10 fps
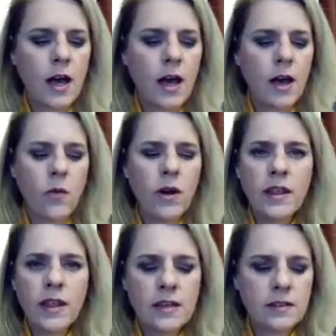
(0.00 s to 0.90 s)
One of
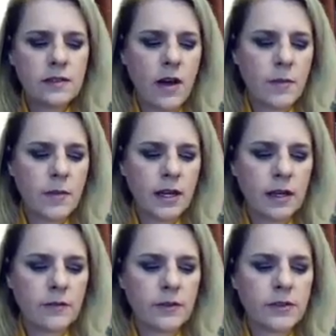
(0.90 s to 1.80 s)
these is
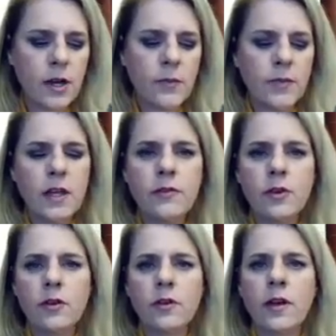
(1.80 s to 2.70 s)
vomiting. So if
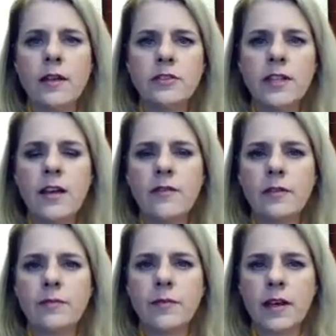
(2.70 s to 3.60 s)
you just have
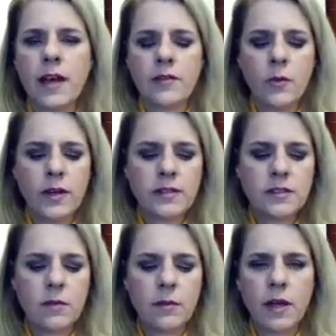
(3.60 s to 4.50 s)
a kind of a quick
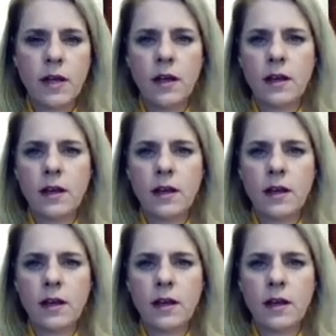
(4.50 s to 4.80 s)
stomach bug,